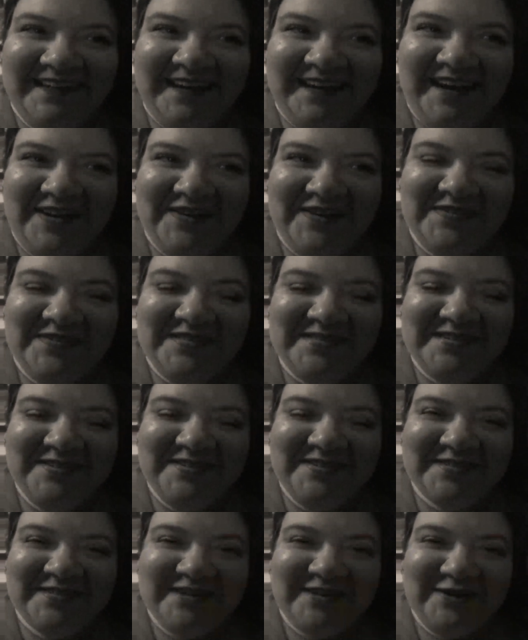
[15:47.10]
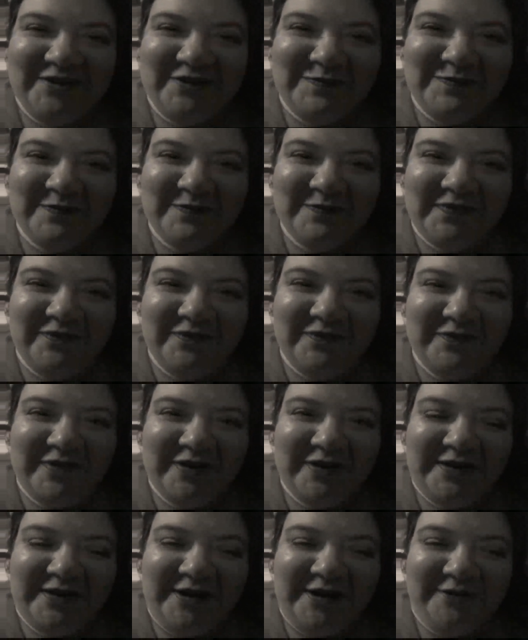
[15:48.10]
It was using
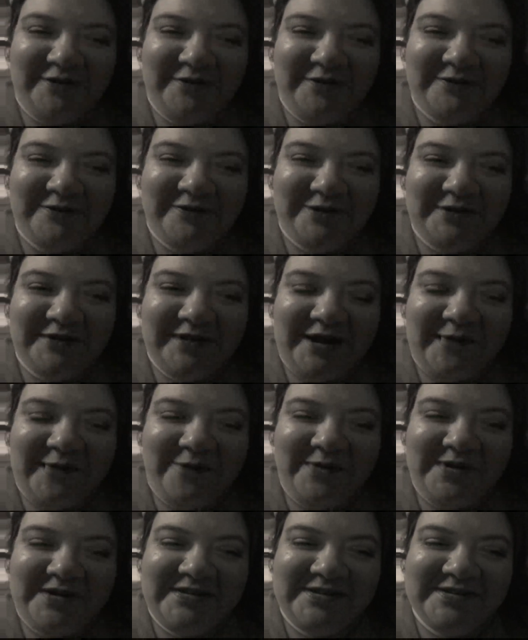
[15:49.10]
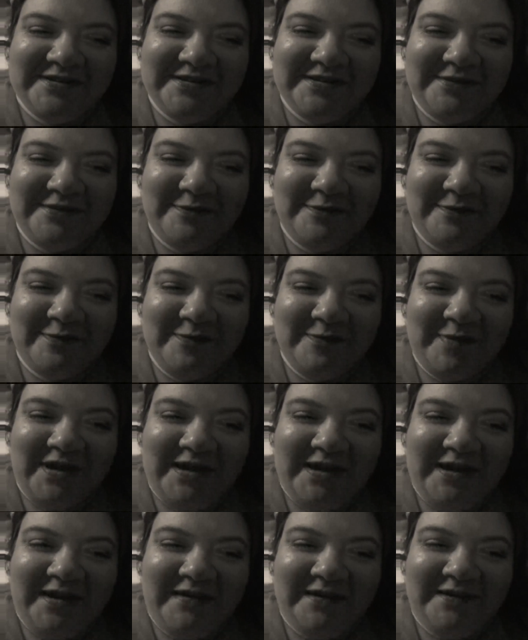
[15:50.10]
very colorful language, and my
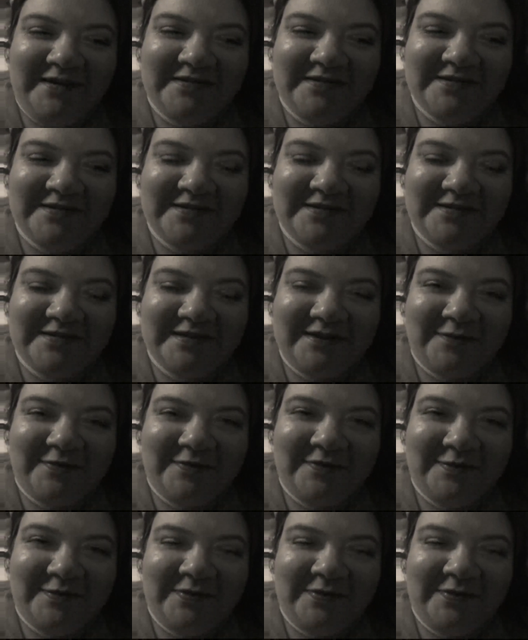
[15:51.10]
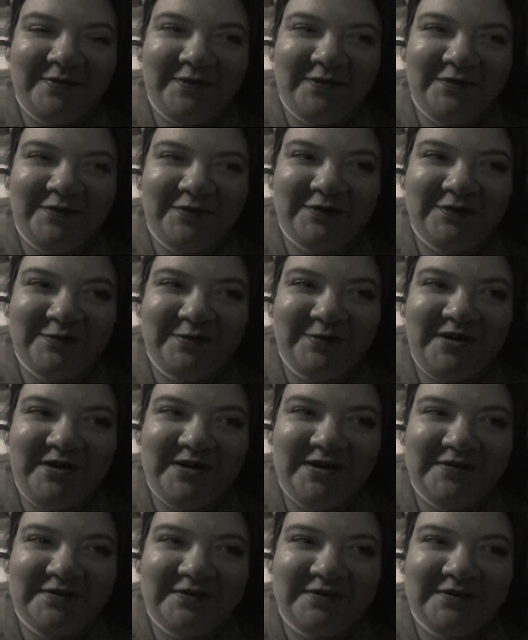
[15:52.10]
aunt is just like the
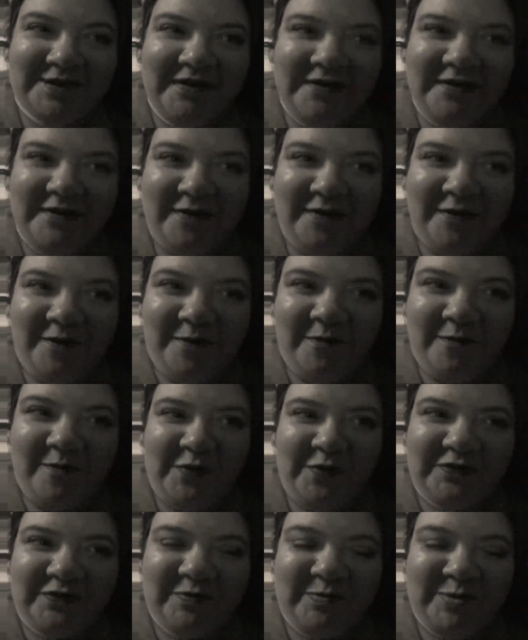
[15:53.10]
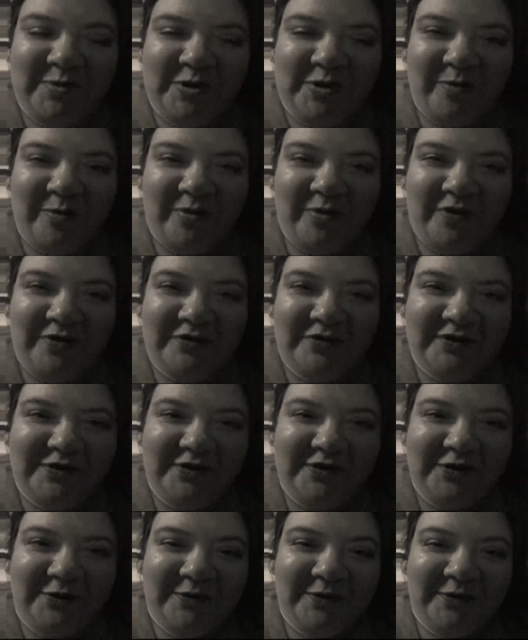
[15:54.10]
sweetest, most pure person
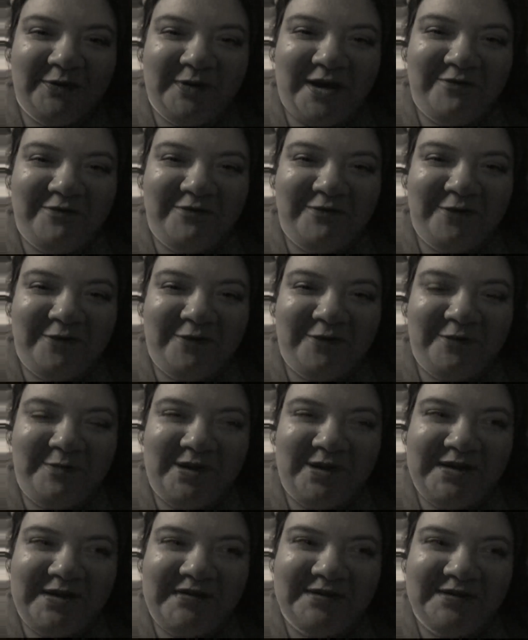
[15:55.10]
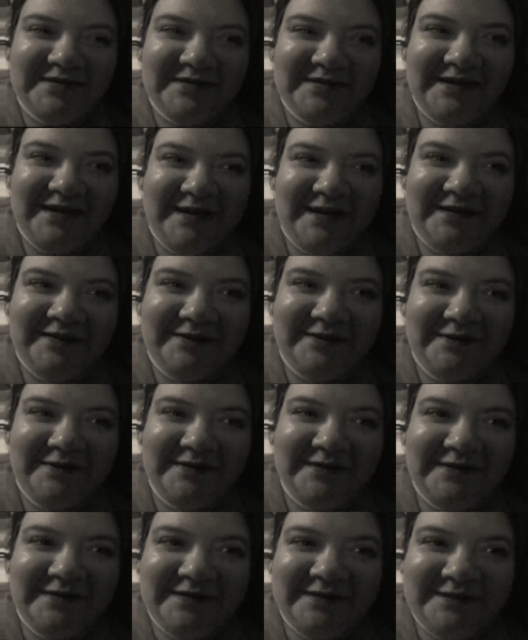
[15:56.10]
you'll ever meet, and
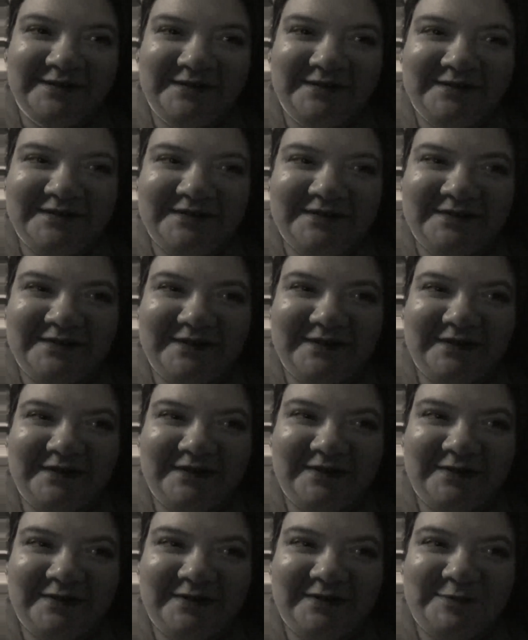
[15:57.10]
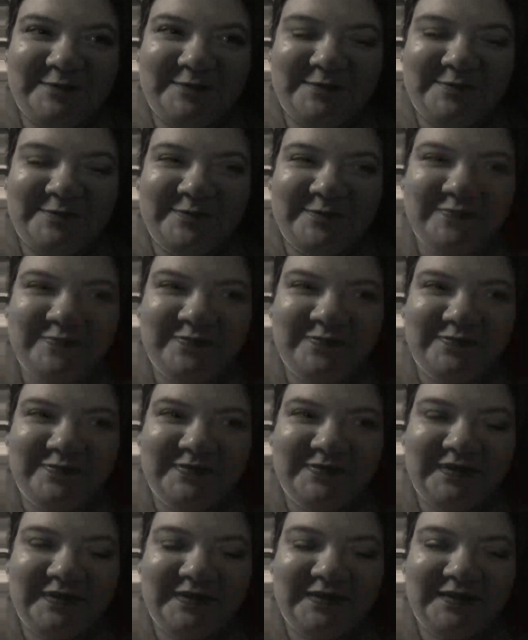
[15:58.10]
um,
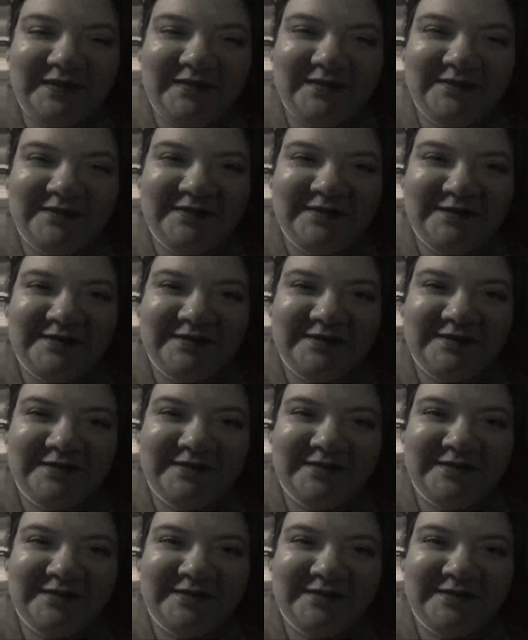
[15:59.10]
she looked a